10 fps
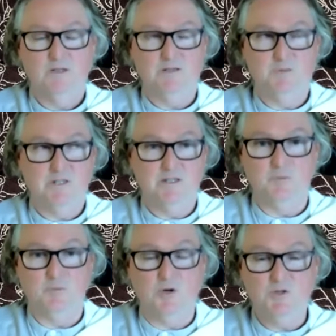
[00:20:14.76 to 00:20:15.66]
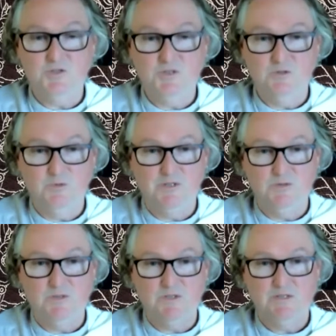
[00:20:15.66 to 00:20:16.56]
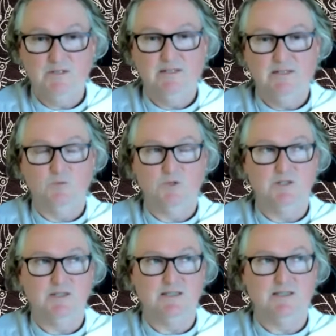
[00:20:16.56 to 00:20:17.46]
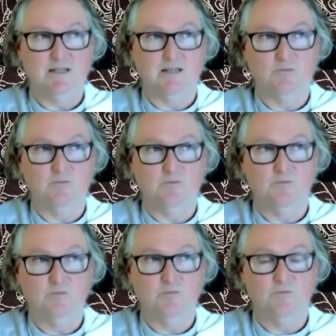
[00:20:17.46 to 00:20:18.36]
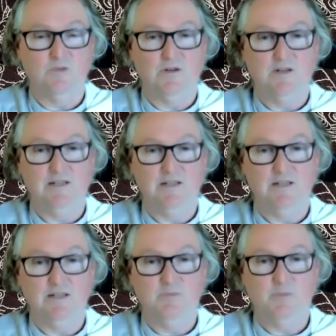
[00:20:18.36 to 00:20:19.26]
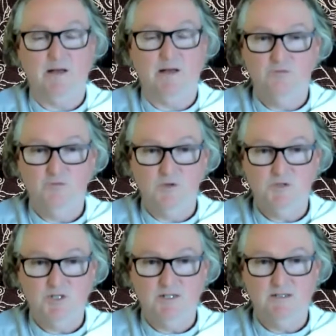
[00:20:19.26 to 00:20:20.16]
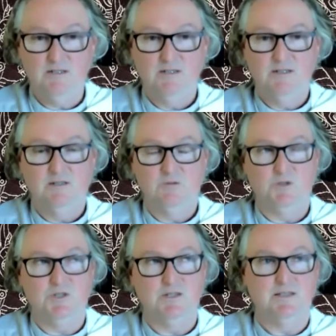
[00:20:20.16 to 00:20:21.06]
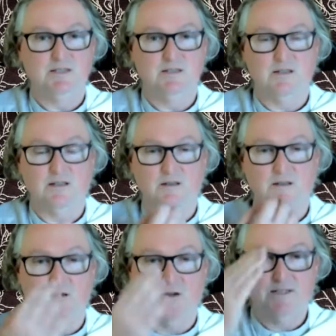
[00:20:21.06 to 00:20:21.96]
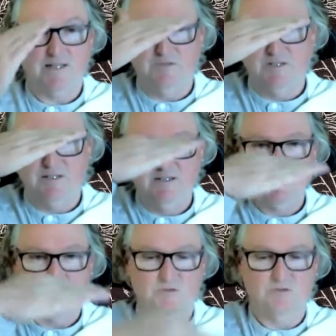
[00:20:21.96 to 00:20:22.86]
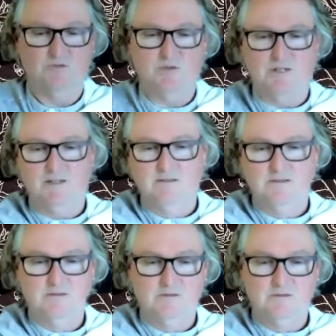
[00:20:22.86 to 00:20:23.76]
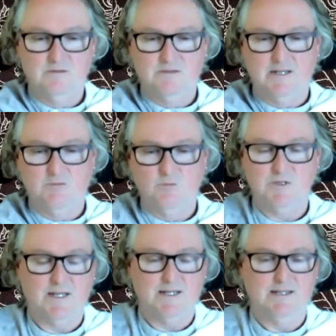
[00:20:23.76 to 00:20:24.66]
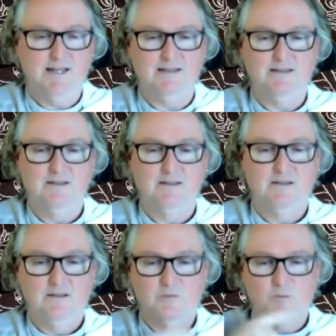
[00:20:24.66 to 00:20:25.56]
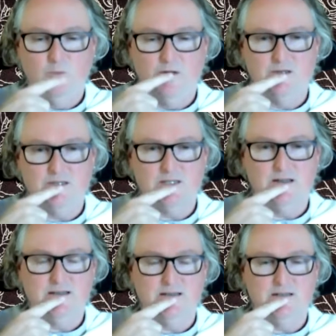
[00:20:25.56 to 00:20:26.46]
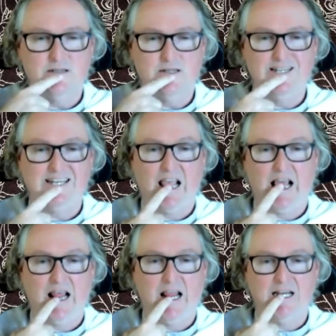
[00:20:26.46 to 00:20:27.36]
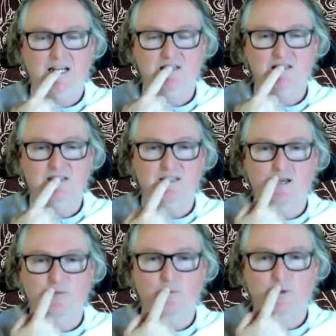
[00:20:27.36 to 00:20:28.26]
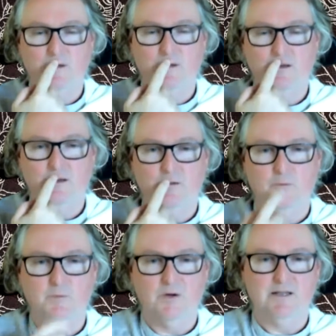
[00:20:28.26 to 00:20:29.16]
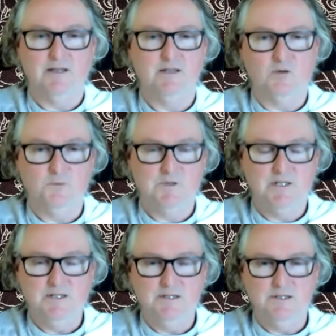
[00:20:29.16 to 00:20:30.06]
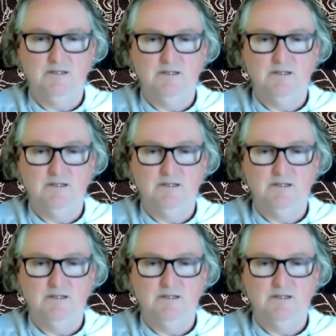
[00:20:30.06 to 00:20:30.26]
It's a particular posture that we use, which is very powerful posture, which is eyes half lidded, so you're sort of looking downwards like that. Mouth is slightly ajar, tongue is up behind the top teeth,